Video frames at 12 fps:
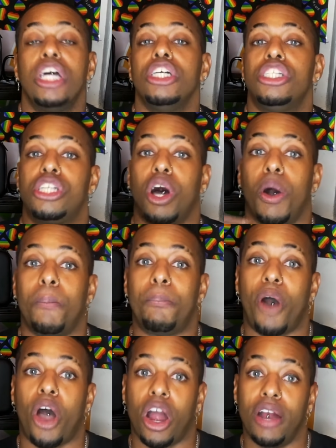So
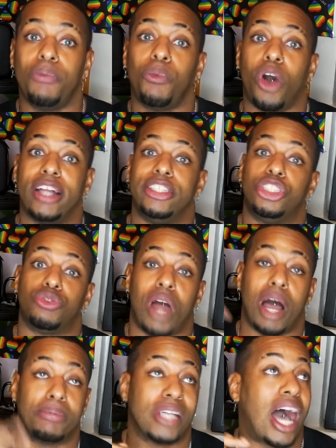part one
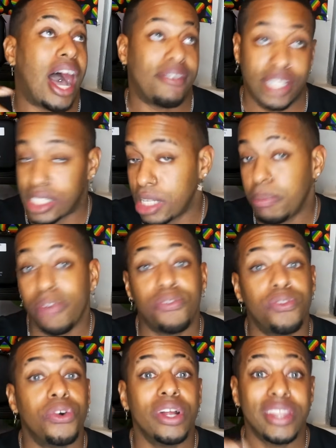dropped obviously
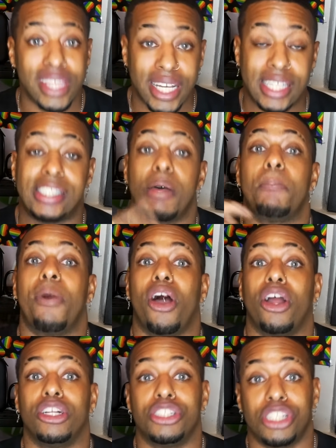before this.
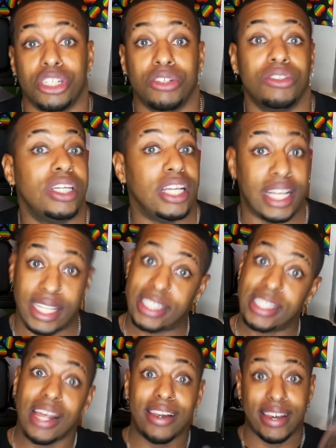Part two
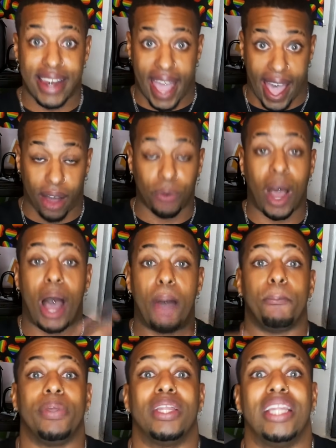is now.
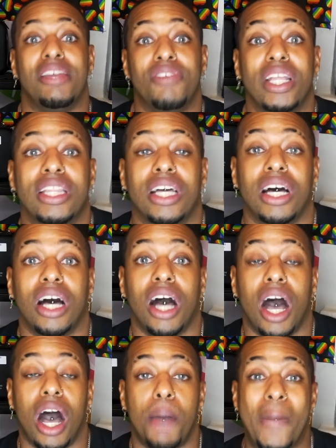I'm leaving the
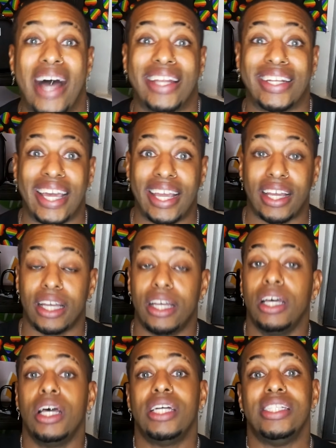link
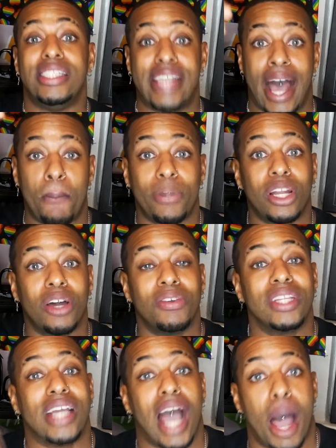down below
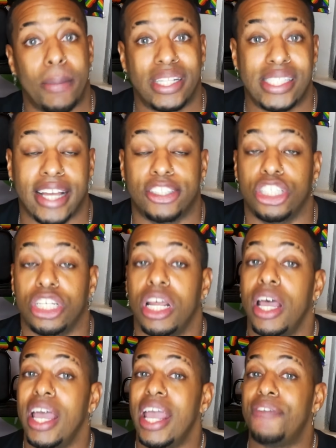in the comment section.
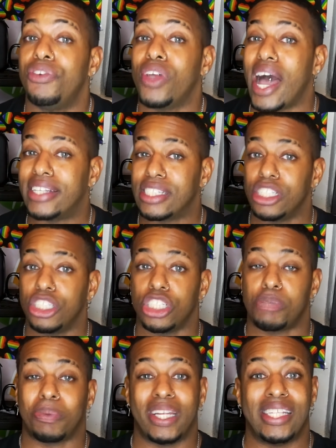If you guys could
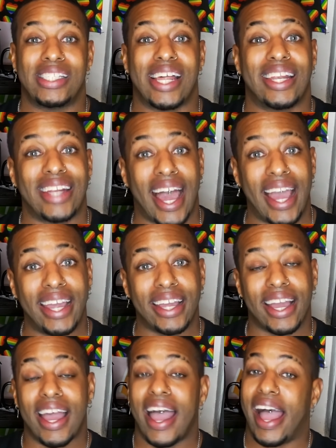just please
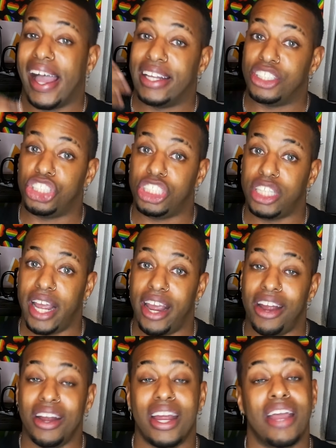like and
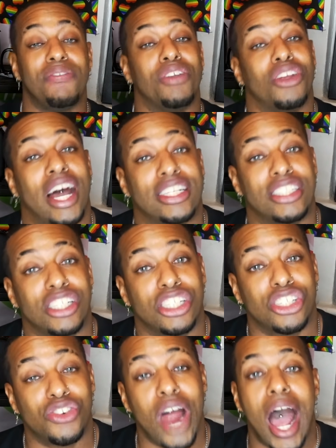share. If you're not
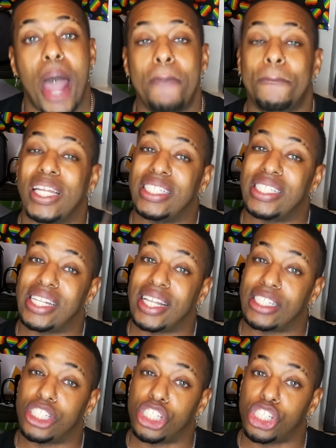subscribed, please hit
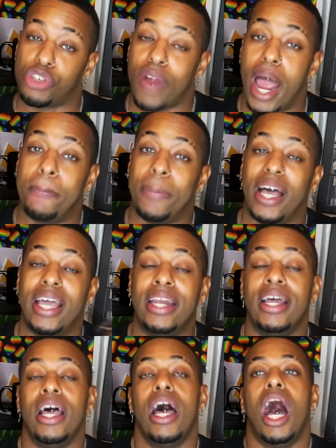that subscribe
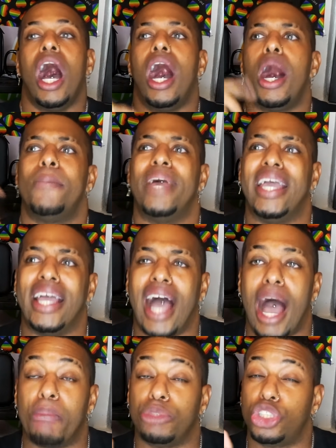button.
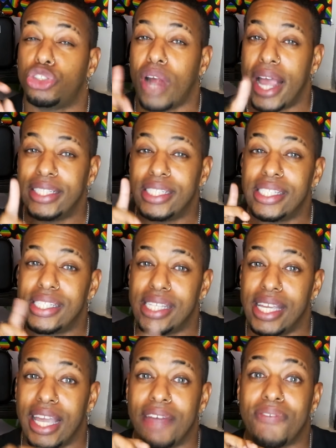I'm trying to
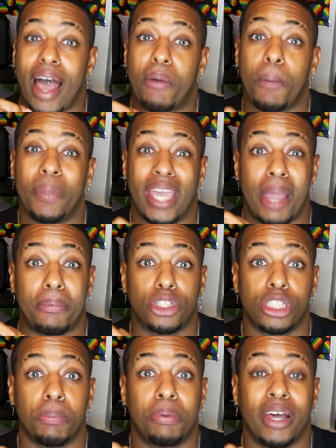see if I will be able
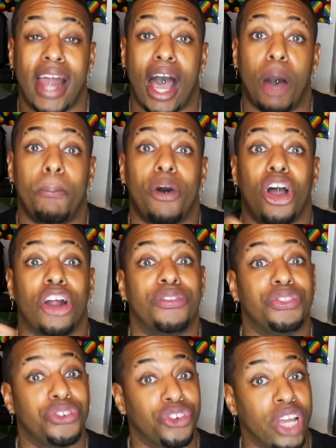to put out
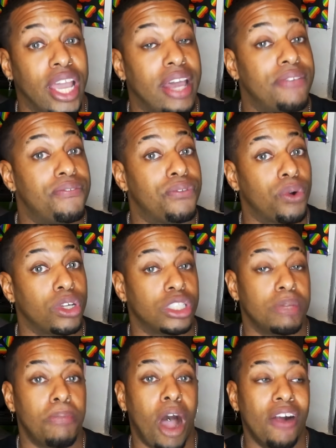part three and four
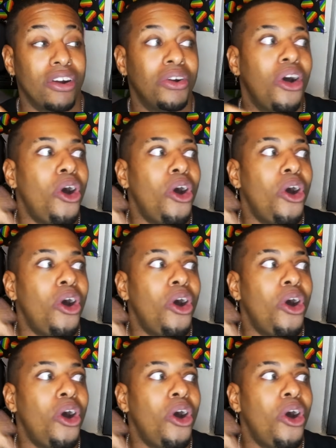tomorrow,